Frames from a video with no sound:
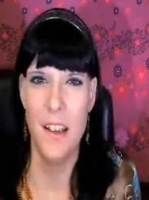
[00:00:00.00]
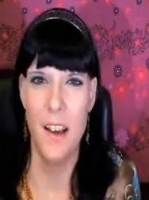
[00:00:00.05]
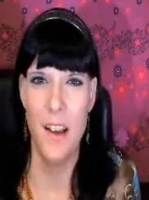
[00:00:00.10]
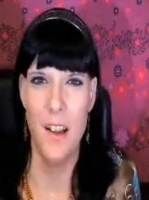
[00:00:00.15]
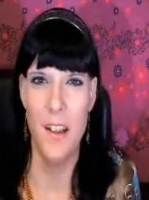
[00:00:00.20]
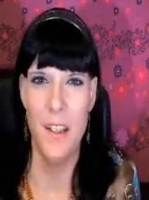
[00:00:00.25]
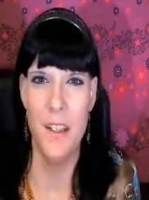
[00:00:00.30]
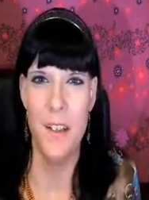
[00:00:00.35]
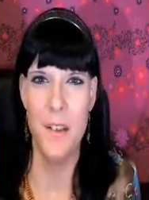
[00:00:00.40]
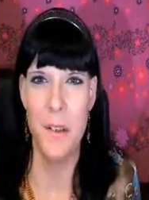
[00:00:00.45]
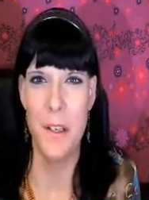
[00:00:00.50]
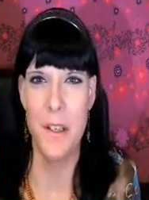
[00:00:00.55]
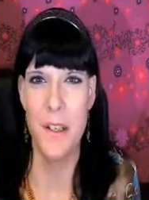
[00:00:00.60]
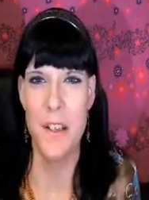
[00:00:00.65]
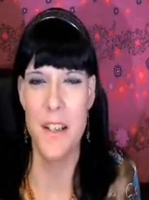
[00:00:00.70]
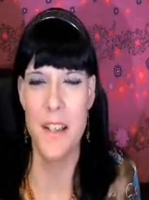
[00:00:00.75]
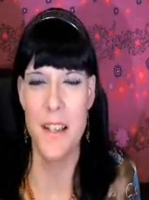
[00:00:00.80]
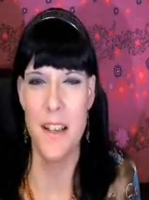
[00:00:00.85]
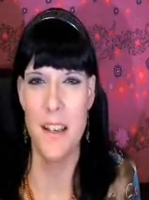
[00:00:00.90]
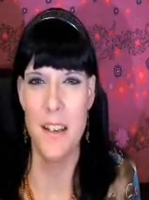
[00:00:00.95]
on the
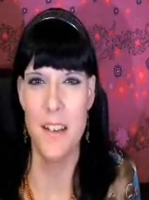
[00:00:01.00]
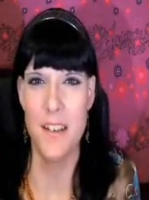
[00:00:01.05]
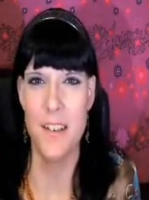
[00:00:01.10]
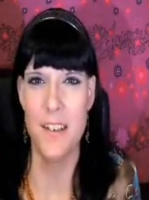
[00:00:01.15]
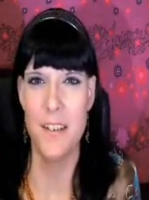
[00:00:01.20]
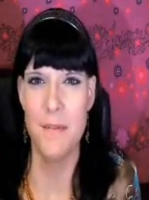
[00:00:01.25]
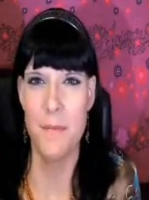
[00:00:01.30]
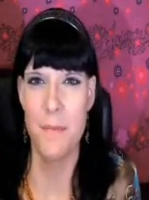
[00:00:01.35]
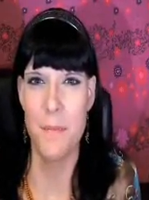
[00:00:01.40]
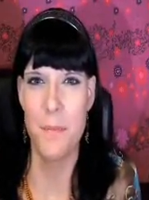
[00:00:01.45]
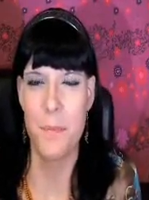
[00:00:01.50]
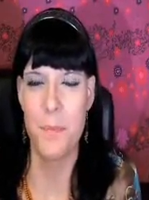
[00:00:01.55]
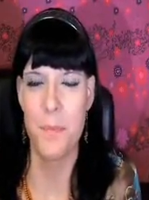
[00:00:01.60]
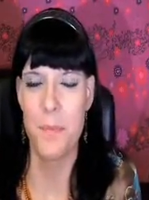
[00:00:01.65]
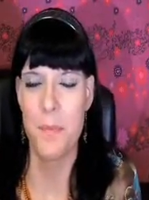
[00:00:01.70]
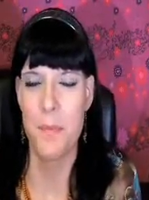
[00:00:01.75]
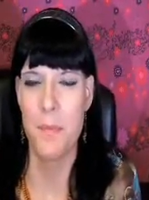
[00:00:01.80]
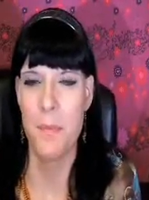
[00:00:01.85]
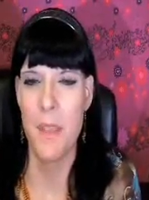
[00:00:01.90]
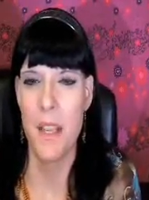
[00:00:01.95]
organization
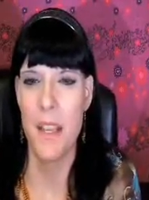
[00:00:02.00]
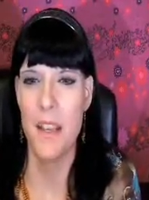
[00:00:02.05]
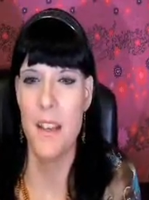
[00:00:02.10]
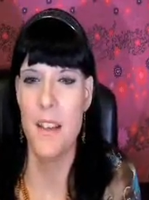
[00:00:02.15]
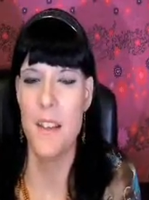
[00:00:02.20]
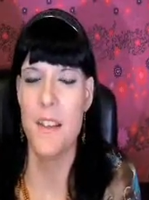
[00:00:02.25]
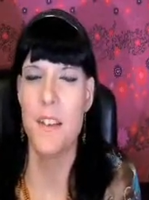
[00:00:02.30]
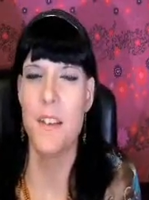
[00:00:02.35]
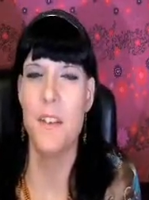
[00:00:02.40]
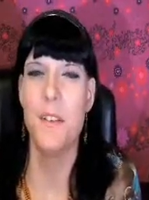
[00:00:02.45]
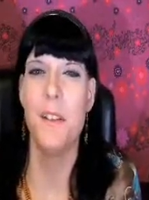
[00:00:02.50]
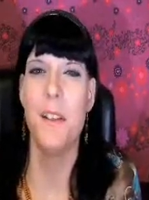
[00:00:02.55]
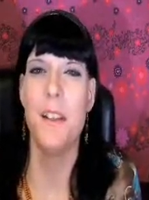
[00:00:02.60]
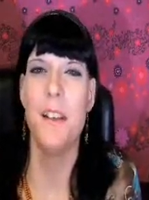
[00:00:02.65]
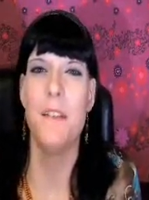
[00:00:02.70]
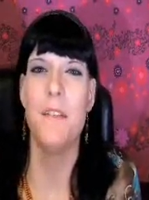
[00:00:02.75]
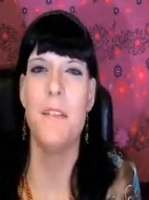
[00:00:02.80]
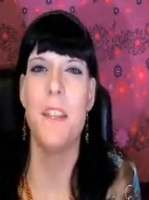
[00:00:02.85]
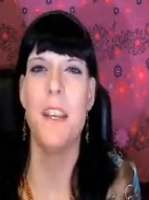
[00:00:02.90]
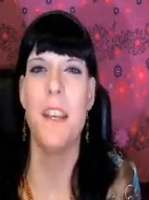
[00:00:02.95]
is to
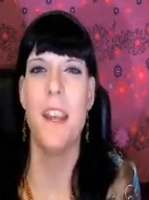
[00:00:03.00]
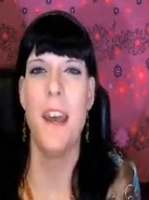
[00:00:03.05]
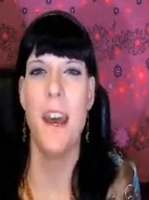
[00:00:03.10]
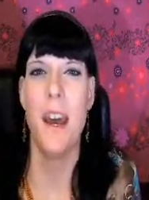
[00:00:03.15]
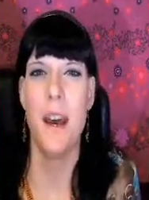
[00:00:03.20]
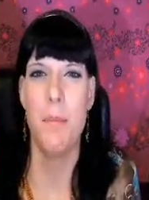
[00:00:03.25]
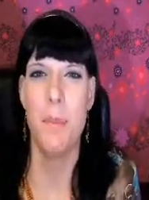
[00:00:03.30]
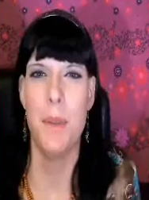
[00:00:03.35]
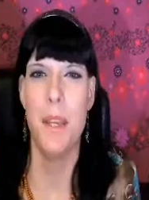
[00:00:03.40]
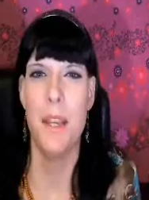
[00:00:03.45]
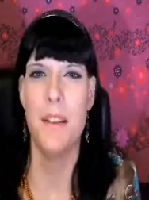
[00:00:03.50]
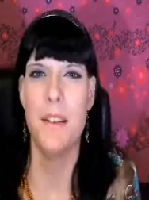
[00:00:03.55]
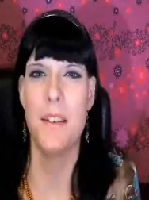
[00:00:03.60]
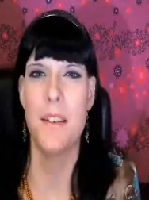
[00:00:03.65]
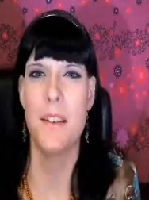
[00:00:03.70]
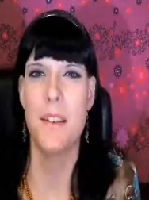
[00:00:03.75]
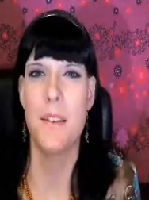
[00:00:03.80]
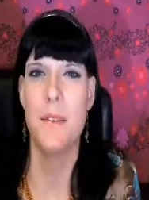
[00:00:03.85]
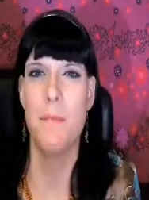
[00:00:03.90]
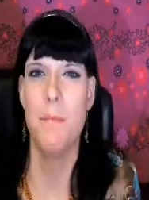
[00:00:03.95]
live the
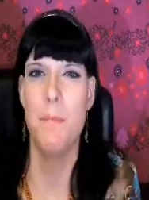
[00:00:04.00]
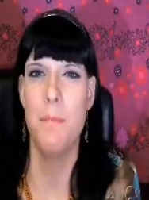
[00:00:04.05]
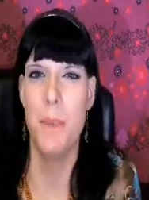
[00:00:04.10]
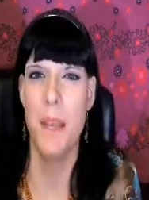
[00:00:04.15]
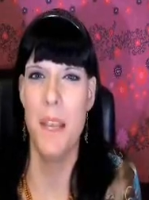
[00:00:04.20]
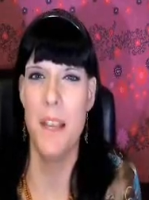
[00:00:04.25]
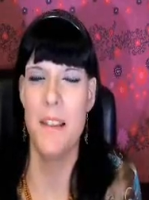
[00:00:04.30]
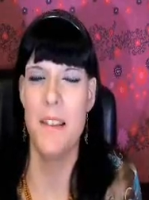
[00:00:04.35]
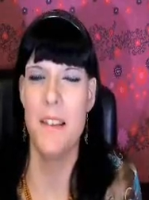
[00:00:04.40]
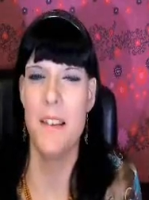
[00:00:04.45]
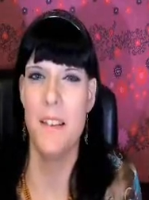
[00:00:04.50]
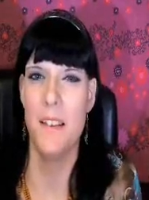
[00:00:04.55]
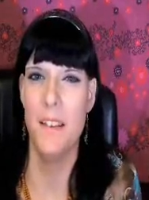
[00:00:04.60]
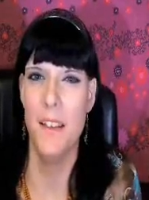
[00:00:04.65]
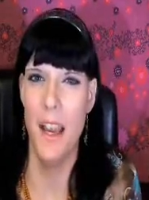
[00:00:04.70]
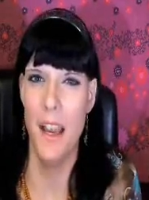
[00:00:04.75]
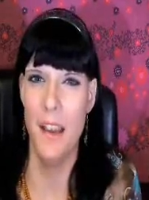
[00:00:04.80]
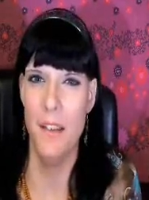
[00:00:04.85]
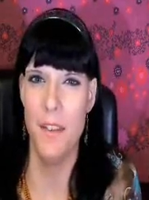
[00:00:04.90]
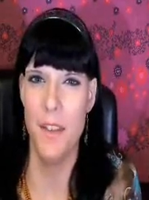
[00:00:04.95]
happiest, best
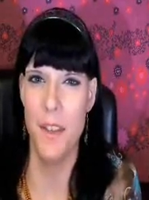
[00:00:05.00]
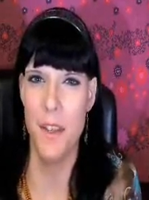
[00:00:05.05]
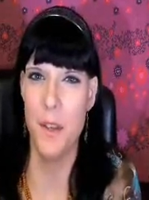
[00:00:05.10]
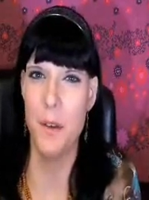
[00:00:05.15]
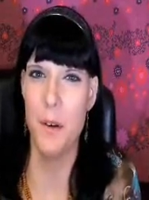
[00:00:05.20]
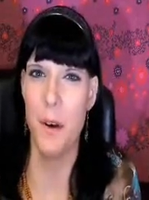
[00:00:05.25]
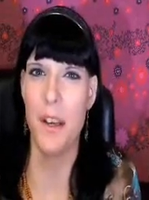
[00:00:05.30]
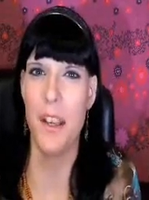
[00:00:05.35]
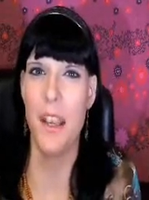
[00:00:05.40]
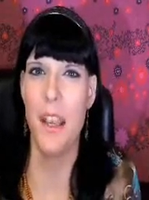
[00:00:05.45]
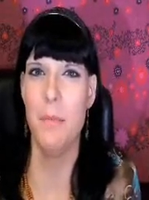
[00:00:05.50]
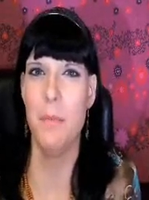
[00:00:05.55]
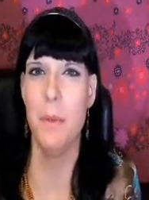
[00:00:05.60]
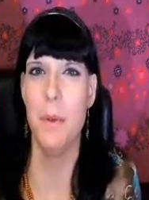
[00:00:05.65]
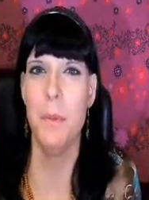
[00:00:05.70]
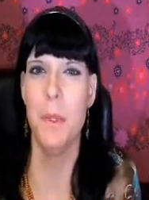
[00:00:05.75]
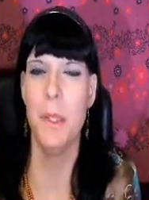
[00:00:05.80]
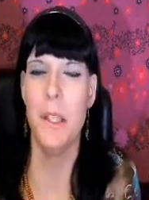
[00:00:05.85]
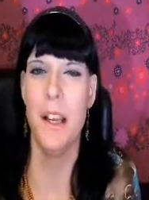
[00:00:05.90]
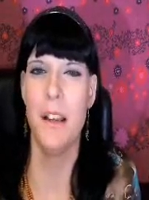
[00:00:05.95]
life that you are
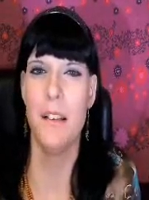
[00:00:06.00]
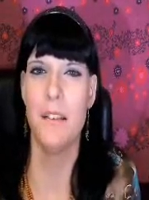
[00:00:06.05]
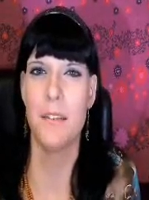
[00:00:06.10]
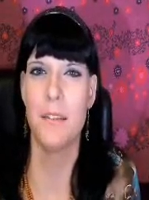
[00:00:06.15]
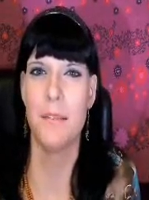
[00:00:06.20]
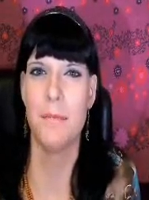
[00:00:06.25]
capable of.